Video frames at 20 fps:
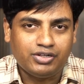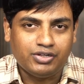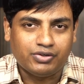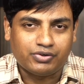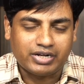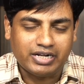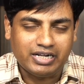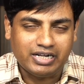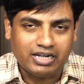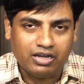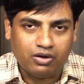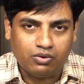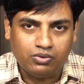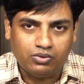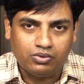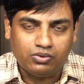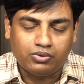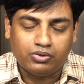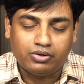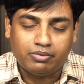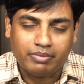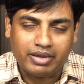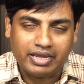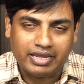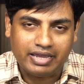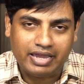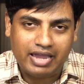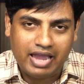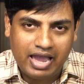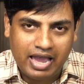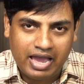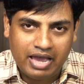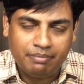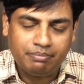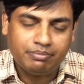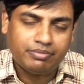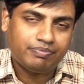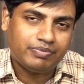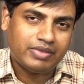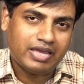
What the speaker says: you can download my app.